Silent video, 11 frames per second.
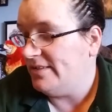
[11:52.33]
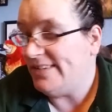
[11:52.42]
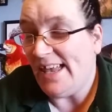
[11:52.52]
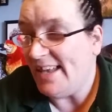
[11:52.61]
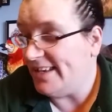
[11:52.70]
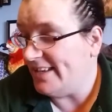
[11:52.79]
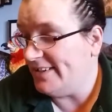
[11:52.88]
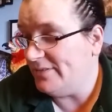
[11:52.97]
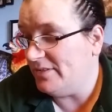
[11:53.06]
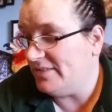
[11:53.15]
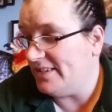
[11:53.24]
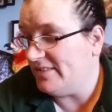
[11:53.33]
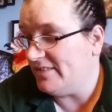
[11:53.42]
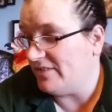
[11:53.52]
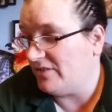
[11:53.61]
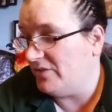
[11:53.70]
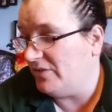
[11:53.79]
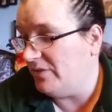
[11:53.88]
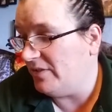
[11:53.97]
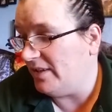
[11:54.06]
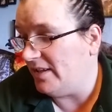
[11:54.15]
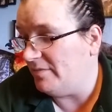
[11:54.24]
Yeah, you know what? The internet's
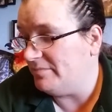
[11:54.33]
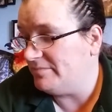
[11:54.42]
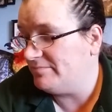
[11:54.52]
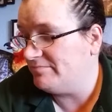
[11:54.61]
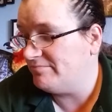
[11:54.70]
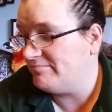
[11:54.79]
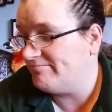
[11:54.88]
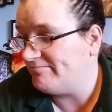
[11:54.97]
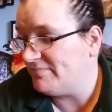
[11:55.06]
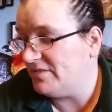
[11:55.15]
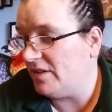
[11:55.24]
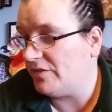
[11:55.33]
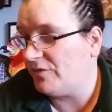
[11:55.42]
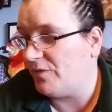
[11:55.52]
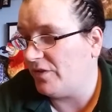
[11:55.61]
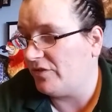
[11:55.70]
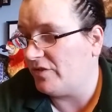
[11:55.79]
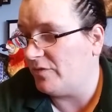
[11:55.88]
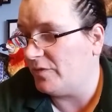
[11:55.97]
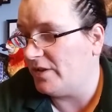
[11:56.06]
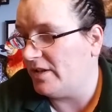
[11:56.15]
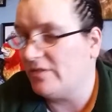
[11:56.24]
cool. Lots of fun
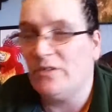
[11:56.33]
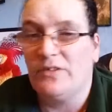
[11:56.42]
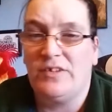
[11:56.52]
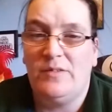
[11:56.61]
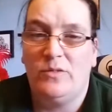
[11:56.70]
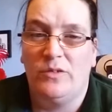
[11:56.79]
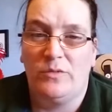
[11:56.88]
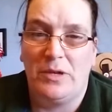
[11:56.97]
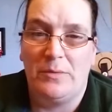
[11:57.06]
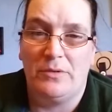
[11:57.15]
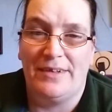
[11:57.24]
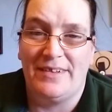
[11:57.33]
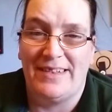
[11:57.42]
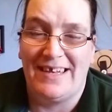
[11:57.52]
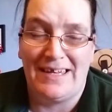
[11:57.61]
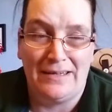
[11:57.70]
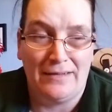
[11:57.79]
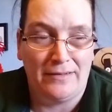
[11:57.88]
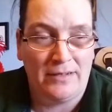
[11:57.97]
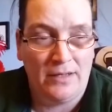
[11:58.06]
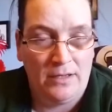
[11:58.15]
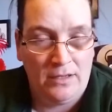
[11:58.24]
stuff on it. It's not as evil as people like to think it
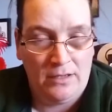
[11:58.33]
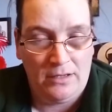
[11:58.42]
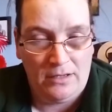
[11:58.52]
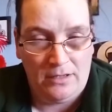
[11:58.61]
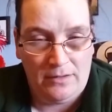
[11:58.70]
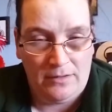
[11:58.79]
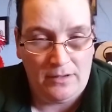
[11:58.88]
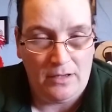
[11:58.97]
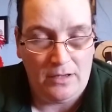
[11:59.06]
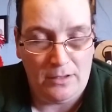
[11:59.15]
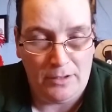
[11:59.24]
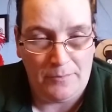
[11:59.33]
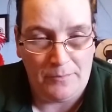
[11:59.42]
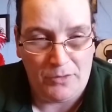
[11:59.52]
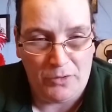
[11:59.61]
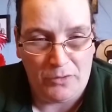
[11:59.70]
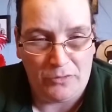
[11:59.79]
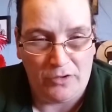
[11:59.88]
is. Although